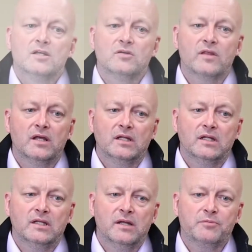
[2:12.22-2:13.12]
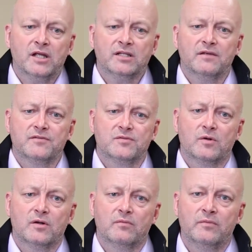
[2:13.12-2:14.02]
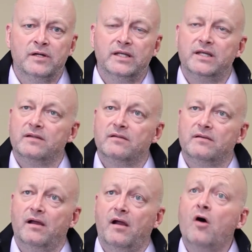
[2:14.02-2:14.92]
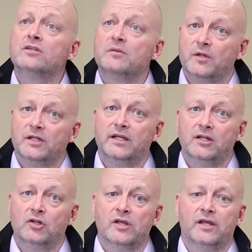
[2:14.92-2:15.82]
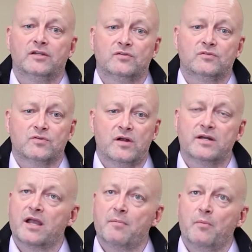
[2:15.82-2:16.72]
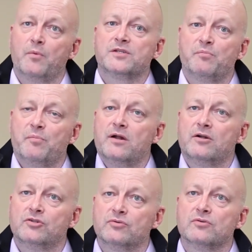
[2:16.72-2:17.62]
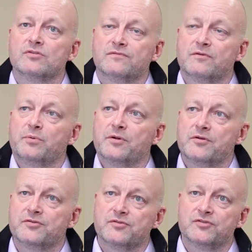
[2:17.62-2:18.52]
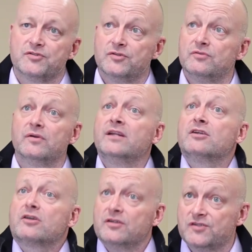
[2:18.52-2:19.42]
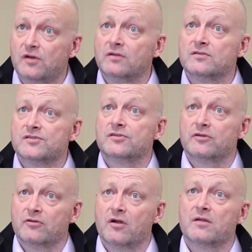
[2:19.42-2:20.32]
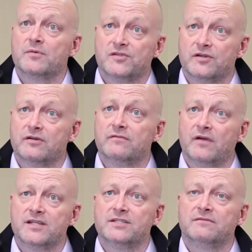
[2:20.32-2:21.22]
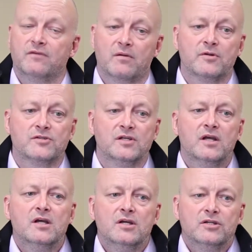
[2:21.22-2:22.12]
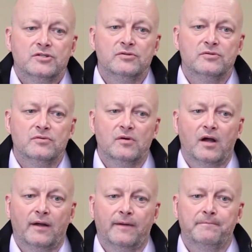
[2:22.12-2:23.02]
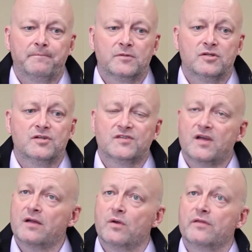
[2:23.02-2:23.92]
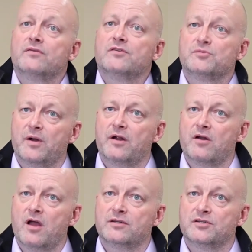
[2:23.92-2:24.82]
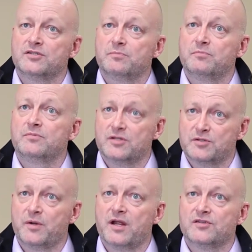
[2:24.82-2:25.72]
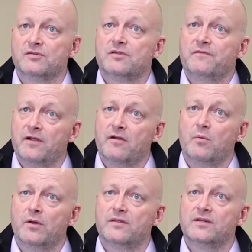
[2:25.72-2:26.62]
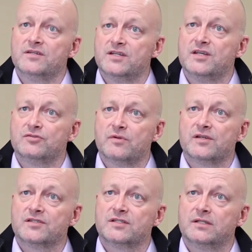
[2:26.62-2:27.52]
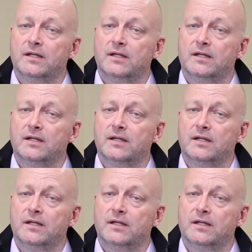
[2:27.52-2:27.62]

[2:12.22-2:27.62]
So the objectives were really ultimately to look at trying to come up with some better tools for producers and consultants or agronomists that are advising farmers to decide whether to spray or not to spray. So to figure out what the disease risk